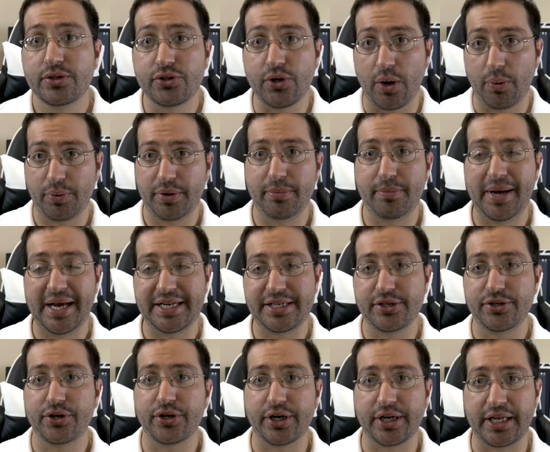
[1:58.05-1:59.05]
So I would
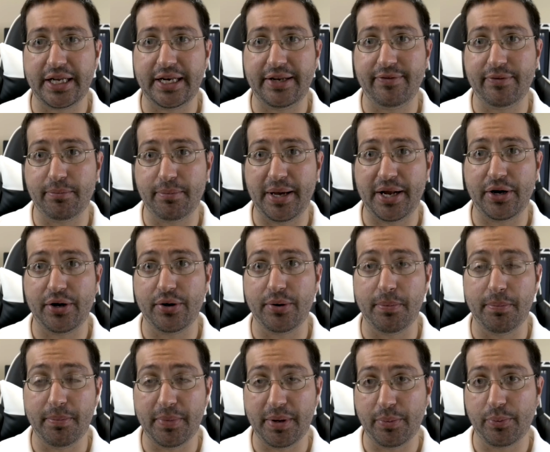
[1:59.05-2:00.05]
imagine you're going to get even
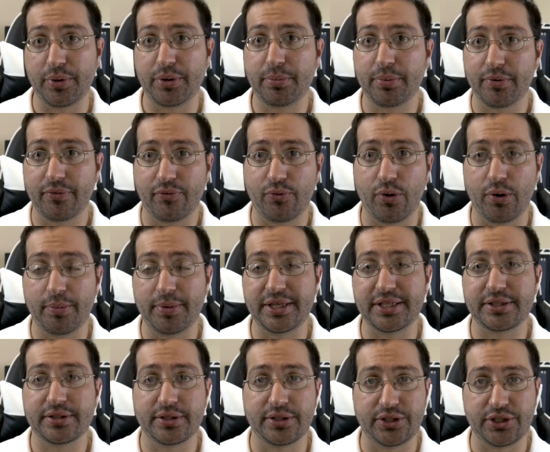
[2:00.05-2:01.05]
better memory
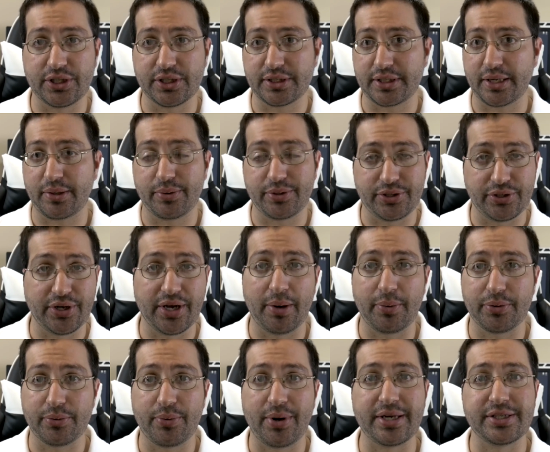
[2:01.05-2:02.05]
performance, just like what you
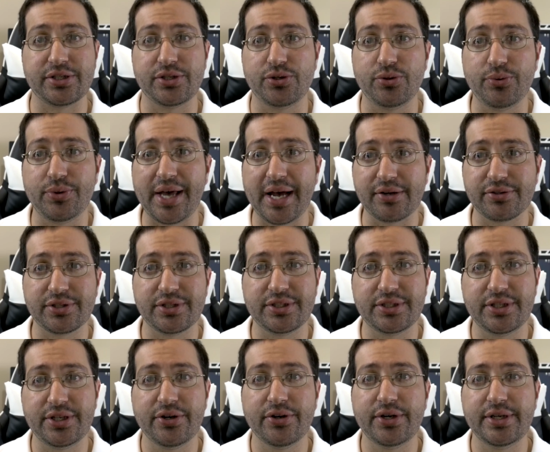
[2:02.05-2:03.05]
got with Ryzen 2000
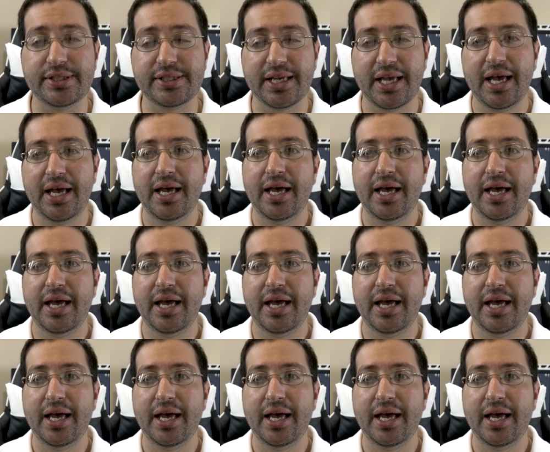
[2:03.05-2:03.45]
series.